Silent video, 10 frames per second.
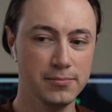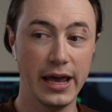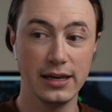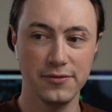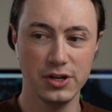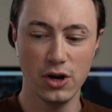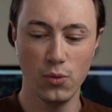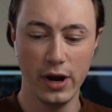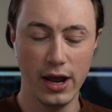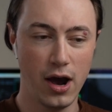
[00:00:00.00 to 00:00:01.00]
make a
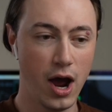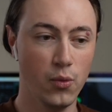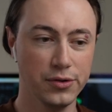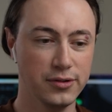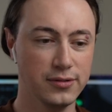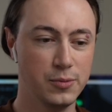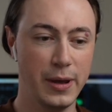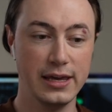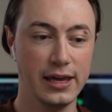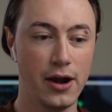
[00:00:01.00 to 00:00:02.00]
video where I wasn't
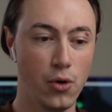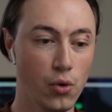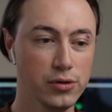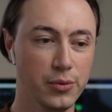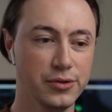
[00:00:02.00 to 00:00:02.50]
speaking at all.